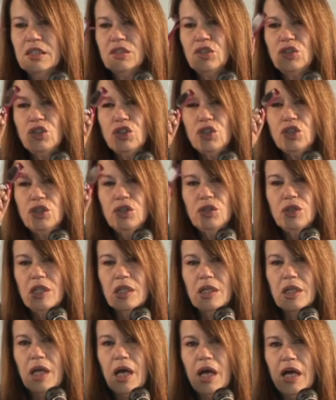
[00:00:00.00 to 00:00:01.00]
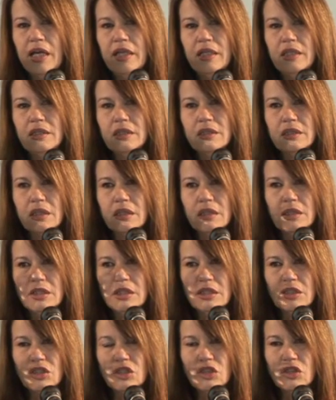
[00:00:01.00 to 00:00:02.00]
is two little islands in the
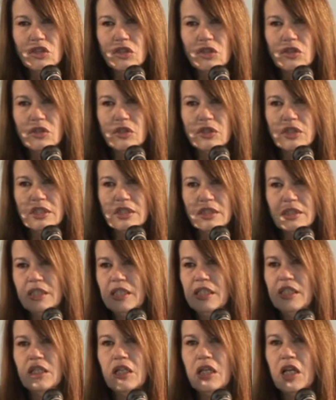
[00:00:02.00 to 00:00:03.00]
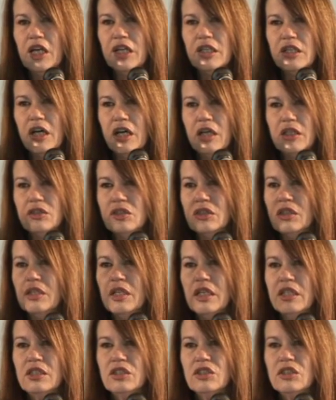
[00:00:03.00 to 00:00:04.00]
distance across the sea, a lighthouse,
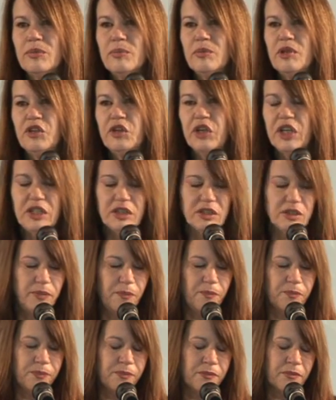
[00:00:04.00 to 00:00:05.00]
and then it's America.